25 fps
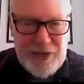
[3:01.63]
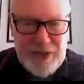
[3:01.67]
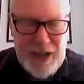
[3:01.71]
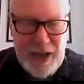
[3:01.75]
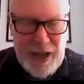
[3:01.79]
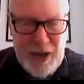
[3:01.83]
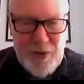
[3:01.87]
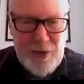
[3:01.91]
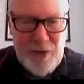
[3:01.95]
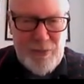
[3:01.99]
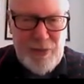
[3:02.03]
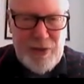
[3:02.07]

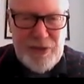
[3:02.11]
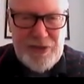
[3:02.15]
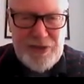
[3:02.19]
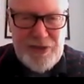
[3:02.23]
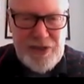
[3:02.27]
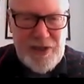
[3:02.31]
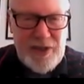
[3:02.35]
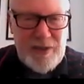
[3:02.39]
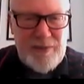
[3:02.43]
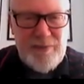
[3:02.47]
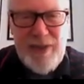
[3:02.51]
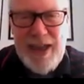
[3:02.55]
Now, months
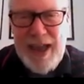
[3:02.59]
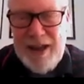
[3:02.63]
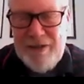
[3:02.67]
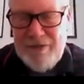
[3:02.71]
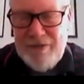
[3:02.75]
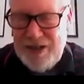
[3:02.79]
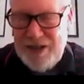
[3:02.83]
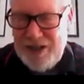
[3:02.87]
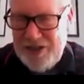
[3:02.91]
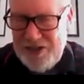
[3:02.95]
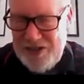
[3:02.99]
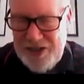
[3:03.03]
can
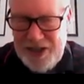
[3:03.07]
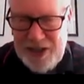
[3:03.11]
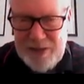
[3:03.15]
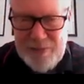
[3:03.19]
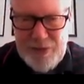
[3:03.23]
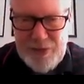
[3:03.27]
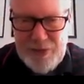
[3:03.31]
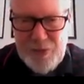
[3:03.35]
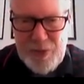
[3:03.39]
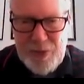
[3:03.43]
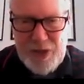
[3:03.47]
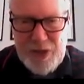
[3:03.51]
vary, you see,
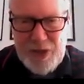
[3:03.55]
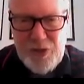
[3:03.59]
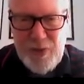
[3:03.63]
between